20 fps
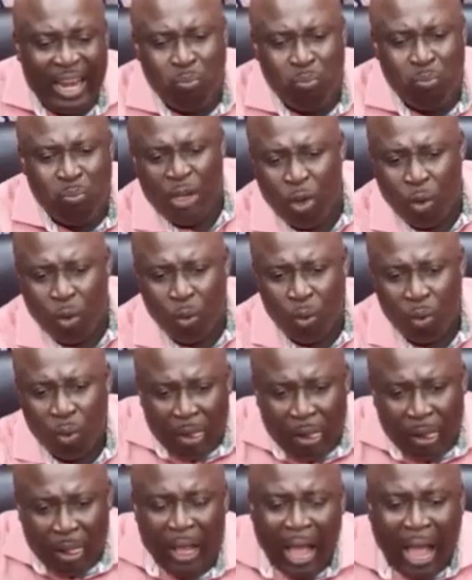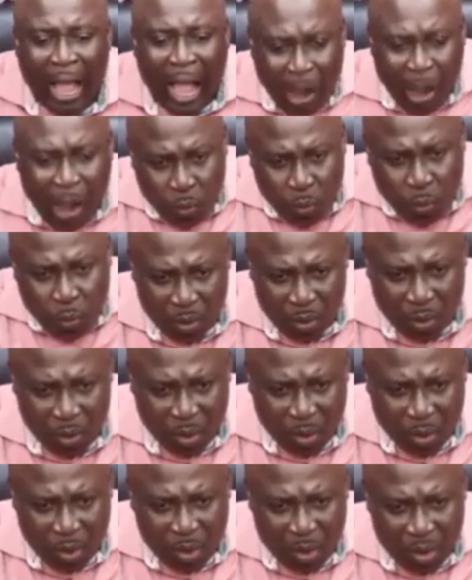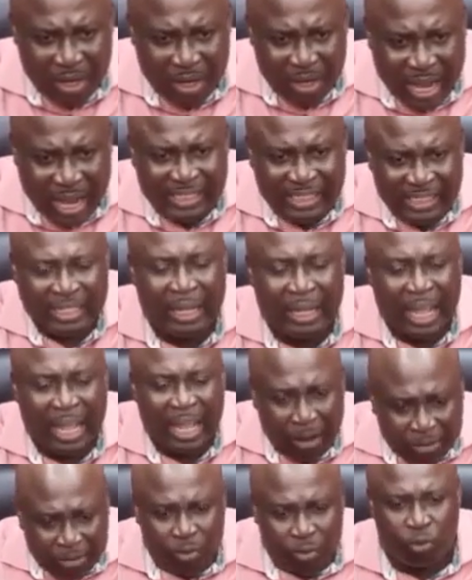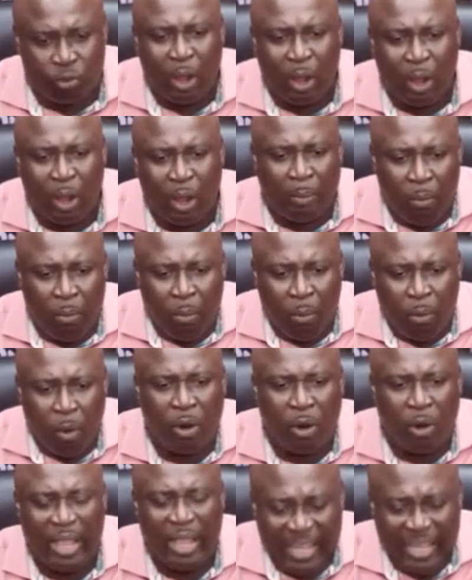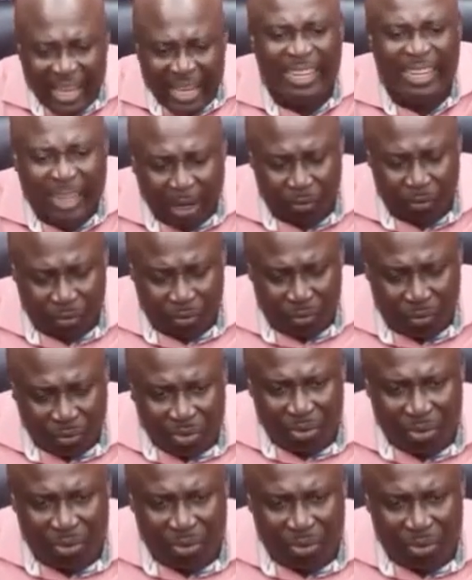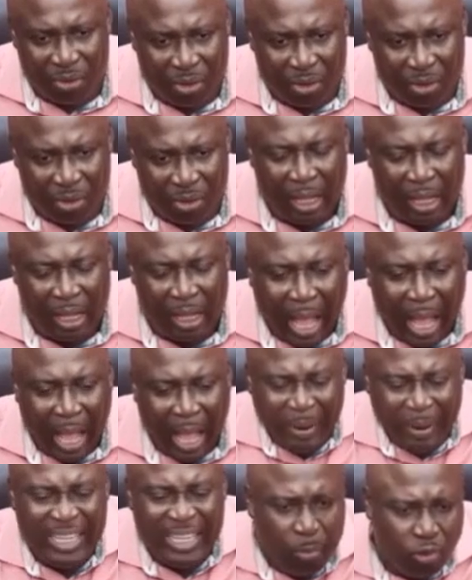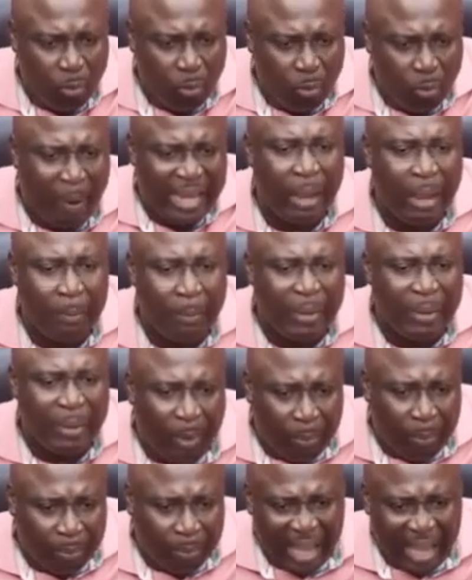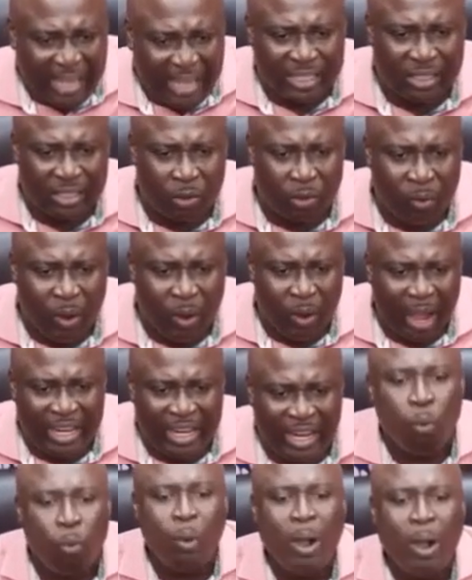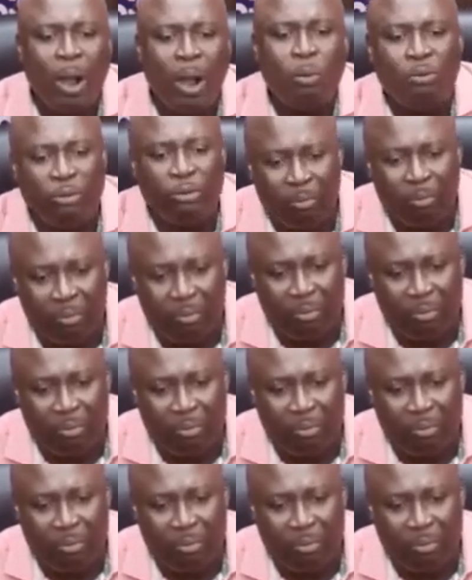bunini awo nurse the Ghana phone to abamo na be ye leader no abadi na ebotu ma aye madam prices no why then Akufo